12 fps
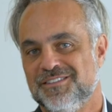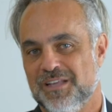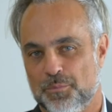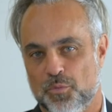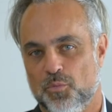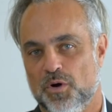
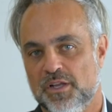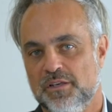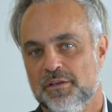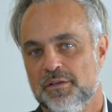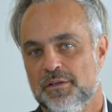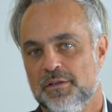number
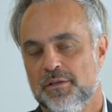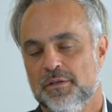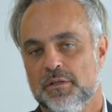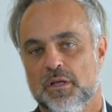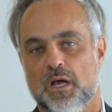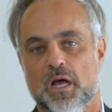one.
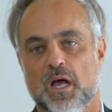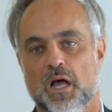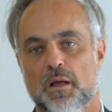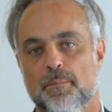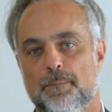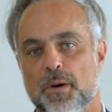
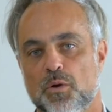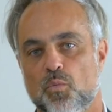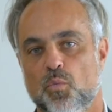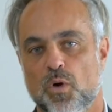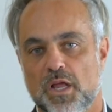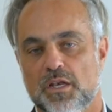But
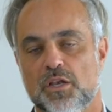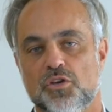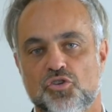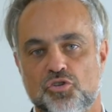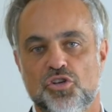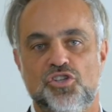what
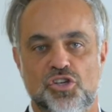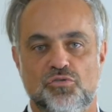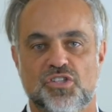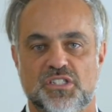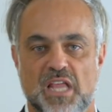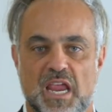should you
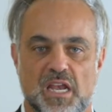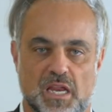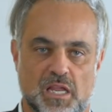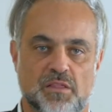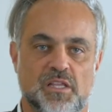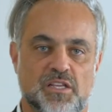state
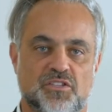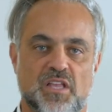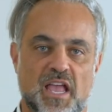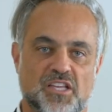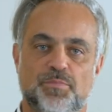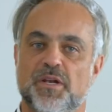in
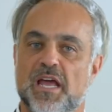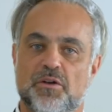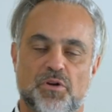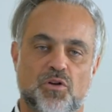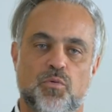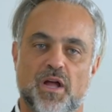these expedited
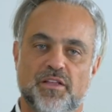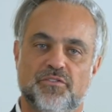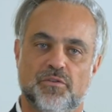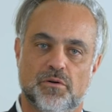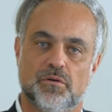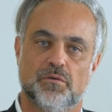
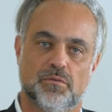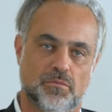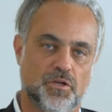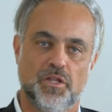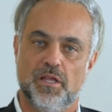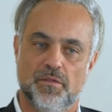requests are
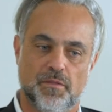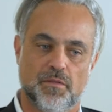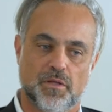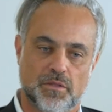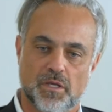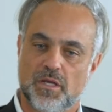really
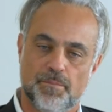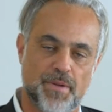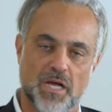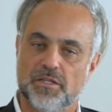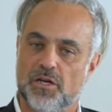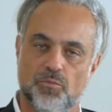the
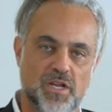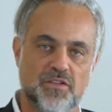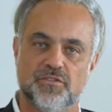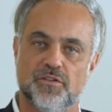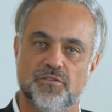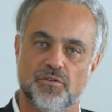compelling
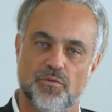reasons